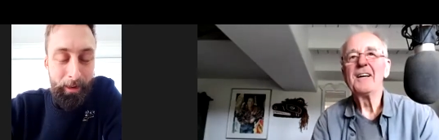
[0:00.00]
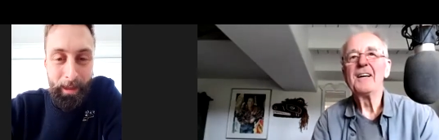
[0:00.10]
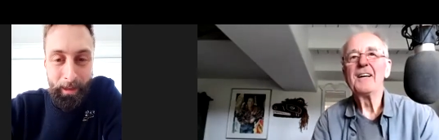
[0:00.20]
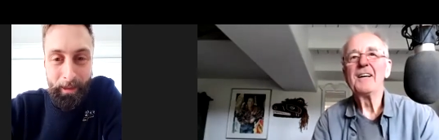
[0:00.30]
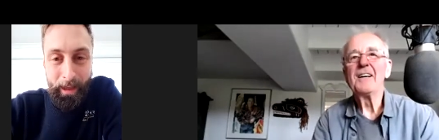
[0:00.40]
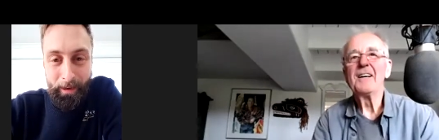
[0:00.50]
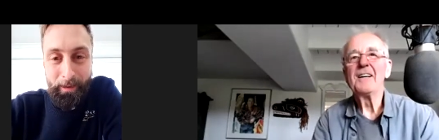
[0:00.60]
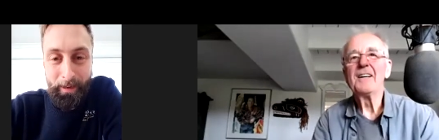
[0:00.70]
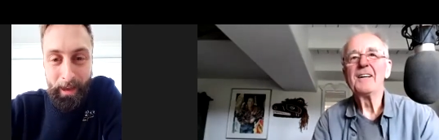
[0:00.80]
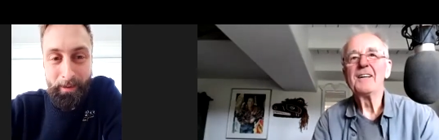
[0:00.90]
Speaker 1: yeah, it can
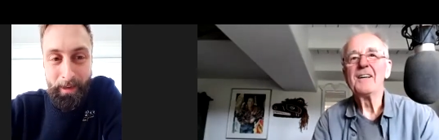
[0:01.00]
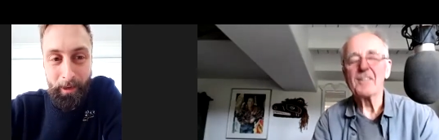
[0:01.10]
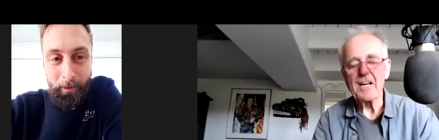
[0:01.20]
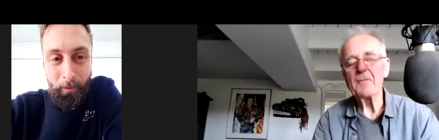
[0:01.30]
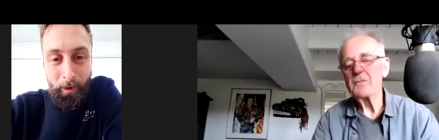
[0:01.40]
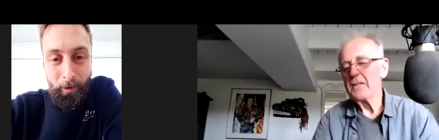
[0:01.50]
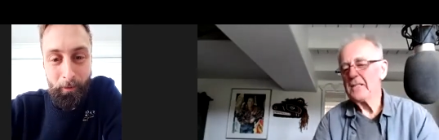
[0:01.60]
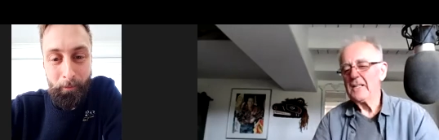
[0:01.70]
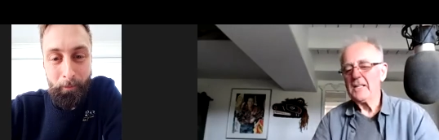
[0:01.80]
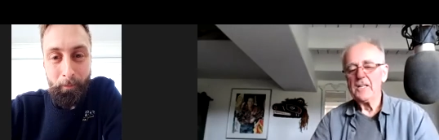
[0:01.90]
it can take a
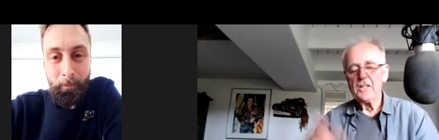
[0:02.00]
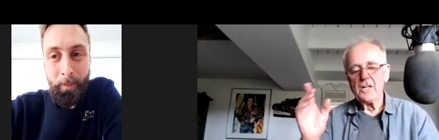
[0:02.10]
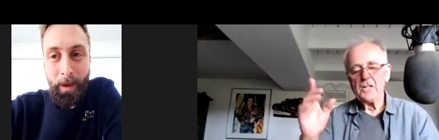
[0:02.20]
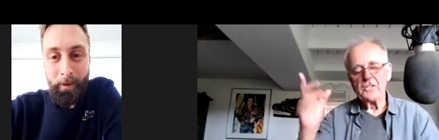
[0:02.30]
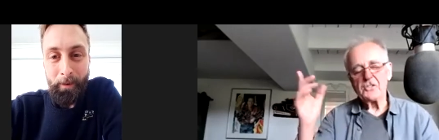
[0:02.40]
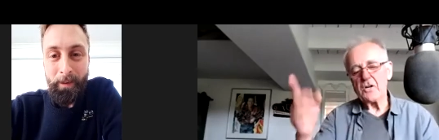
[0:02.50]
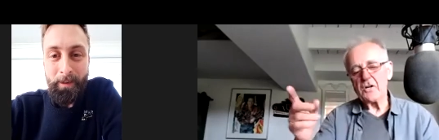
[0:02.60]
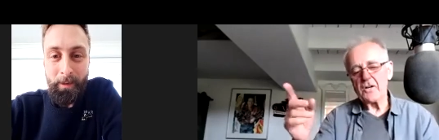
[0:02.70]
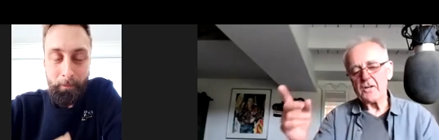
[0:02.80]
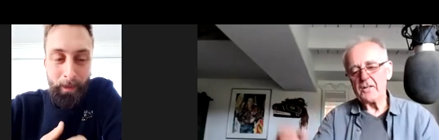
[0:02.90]
while, but
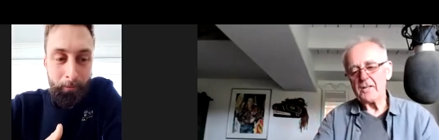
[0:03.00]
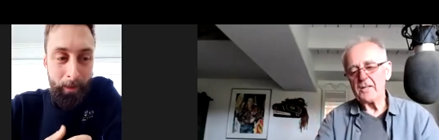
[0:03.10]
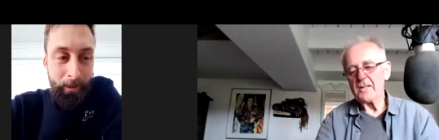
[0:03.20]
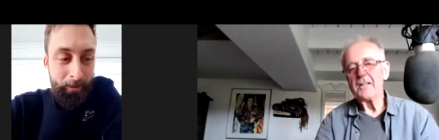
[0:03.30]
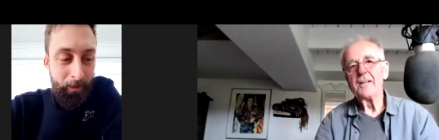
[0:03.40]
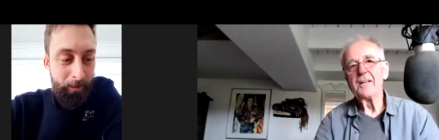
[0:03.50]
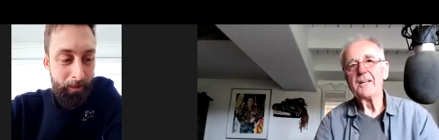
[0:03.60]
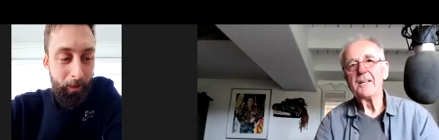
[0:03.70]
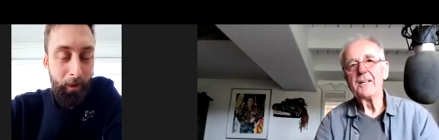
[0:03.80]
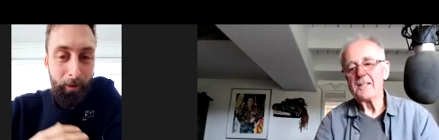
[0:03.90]
this is a big blend, so there's
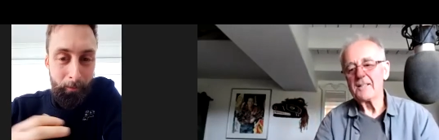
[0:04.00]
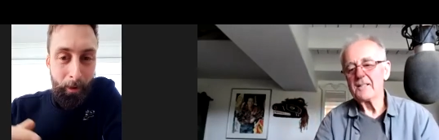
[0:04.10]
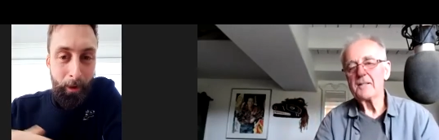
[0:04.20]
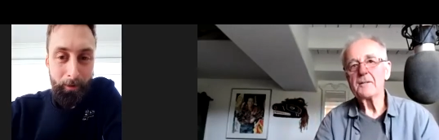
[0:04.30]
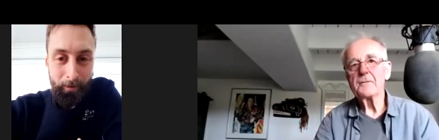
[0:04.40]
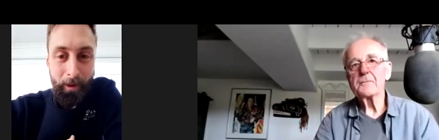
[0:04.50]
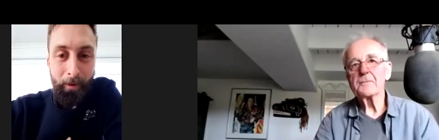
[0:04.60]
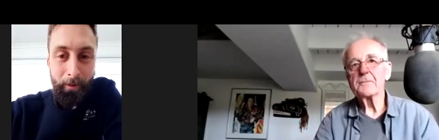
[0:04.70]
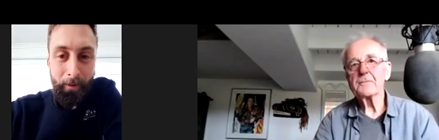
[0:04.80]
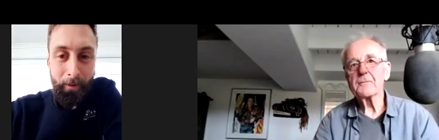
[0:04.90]
a lot of components
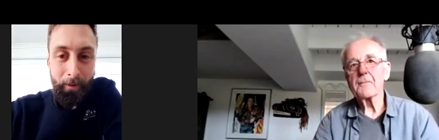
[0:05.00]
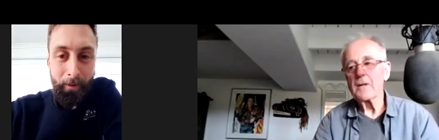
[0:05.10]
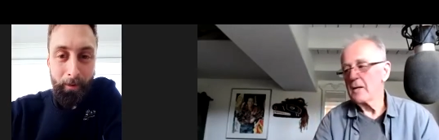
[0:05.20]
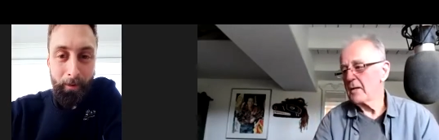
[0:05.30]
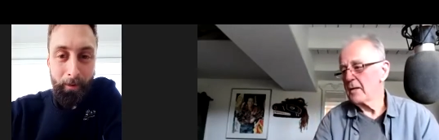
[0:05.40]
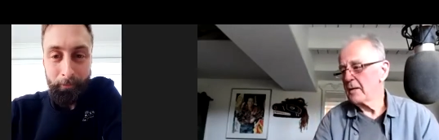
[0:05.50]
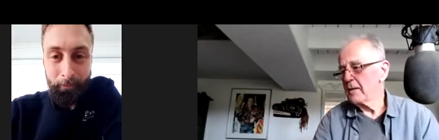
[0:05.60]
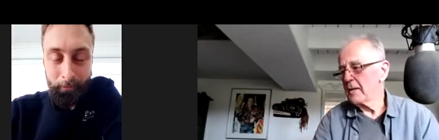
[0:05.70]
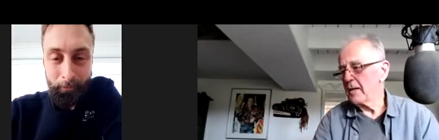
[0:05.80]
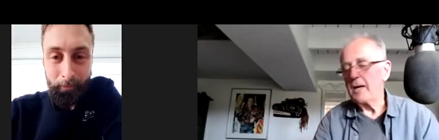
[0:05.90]
going
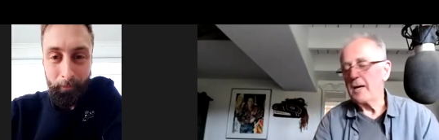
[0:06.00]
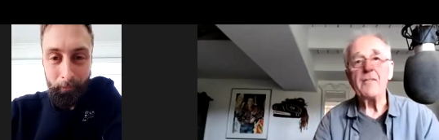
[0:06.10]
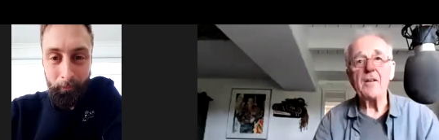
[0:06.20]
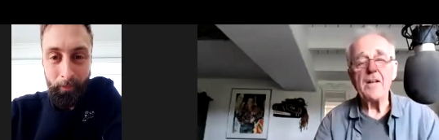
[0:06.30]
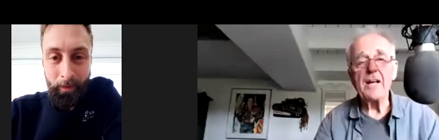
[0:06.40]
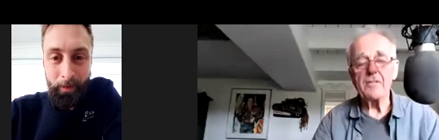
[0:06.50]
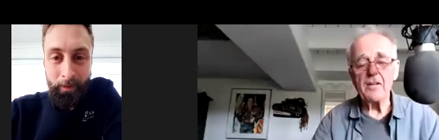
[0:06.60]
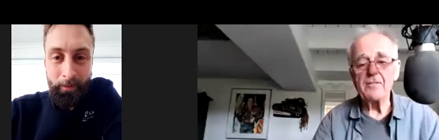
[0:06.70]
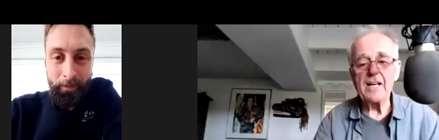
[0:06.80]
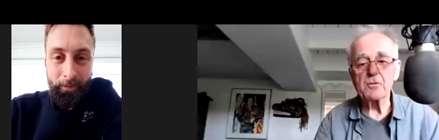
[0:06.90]
Speaker 2: and the, ne-
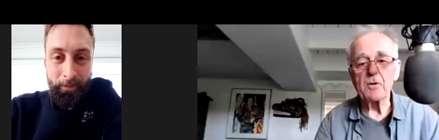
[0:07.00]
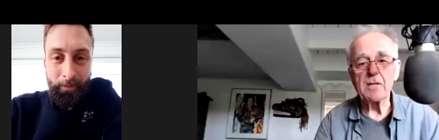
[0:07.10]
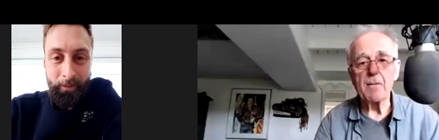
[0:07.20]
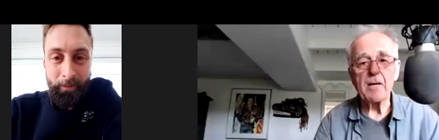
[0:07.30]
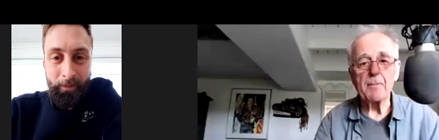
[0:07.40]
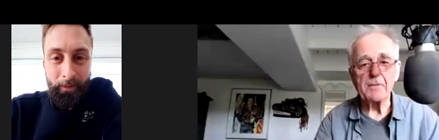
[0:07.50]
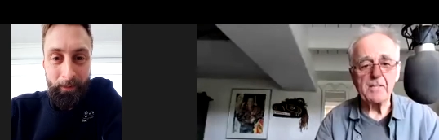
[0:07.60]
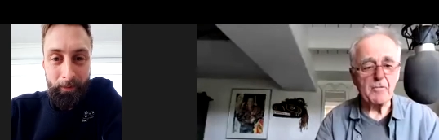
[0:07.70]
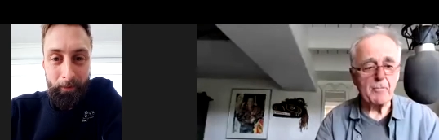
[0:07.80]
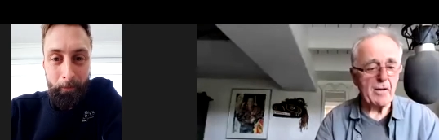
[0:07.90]
the next one coming up is
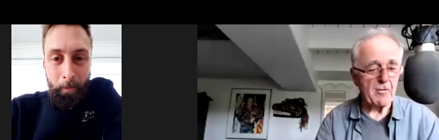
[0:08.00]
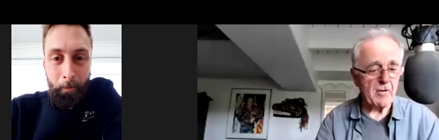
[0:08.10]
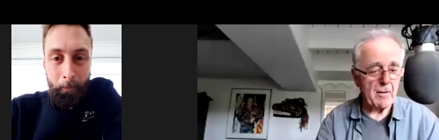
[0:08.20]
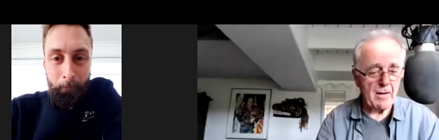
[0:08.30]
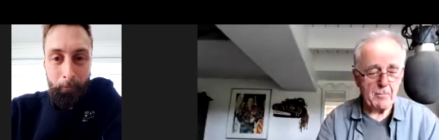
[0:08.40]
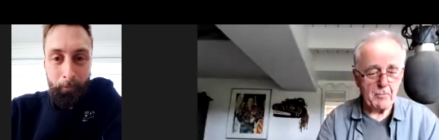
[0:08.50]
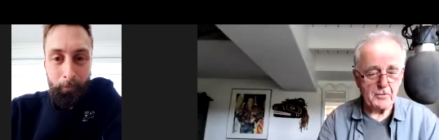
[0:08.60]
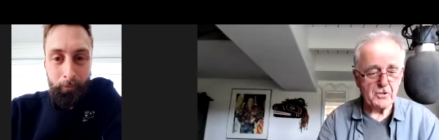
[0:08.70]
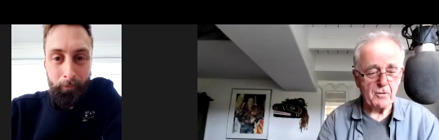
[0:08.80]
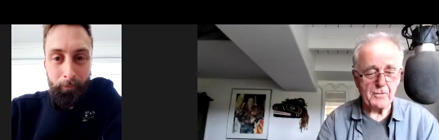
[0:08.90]
even better. I, I would
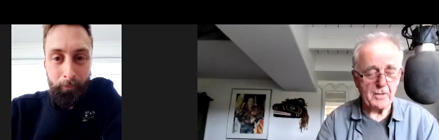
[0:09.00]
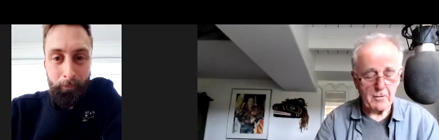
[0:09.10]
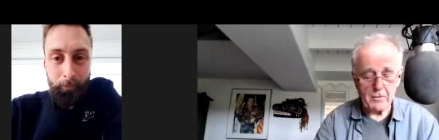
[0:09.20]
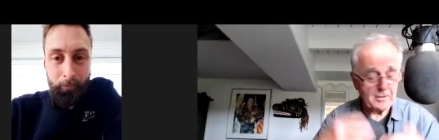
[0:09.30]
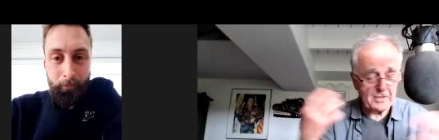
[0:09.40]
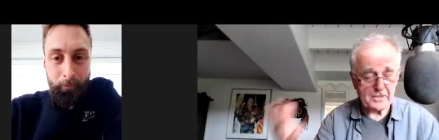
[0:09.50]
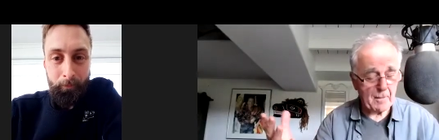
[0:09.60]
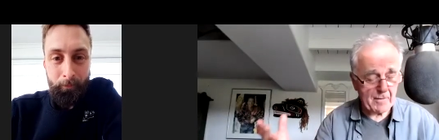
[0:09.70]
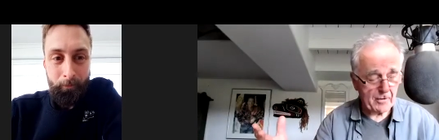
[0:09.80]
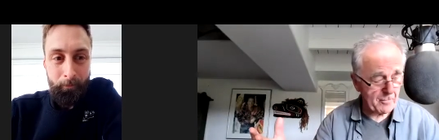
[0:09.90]
assume they all just
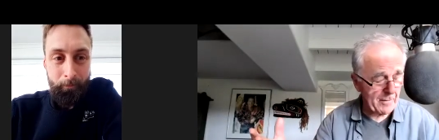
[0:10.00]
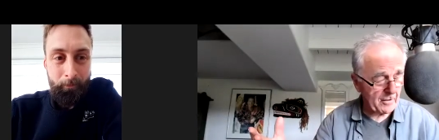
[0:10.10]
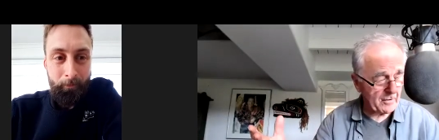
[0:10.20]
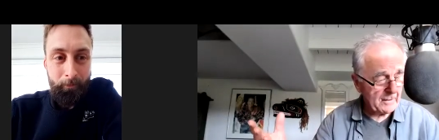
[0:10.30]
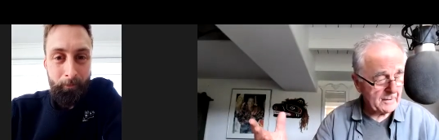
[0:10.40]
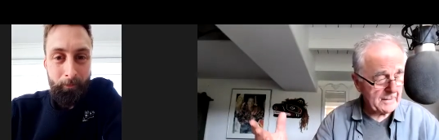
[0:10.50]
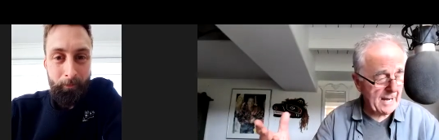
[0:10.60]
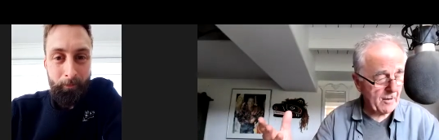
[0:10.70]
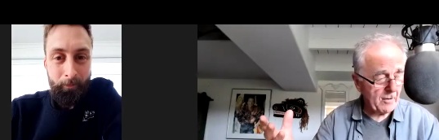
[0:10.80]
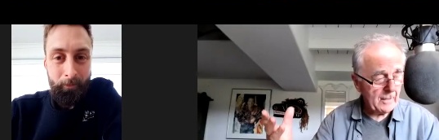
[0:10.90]
get better and better.
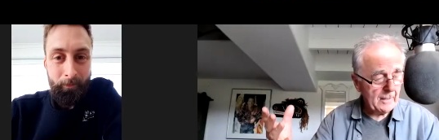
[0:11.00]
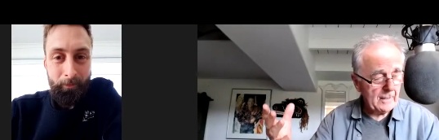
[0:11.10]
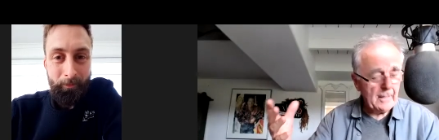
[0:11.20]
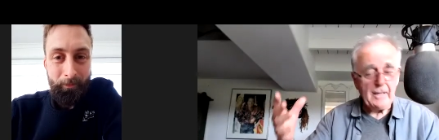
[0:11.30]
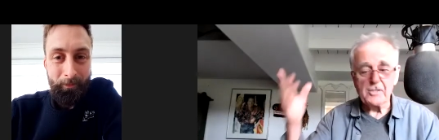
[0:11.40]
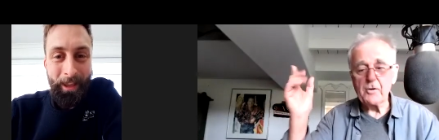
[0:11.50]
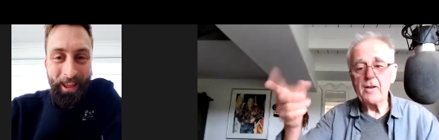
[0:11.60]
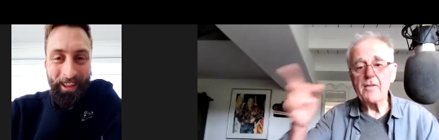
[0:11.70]
Now, is there anything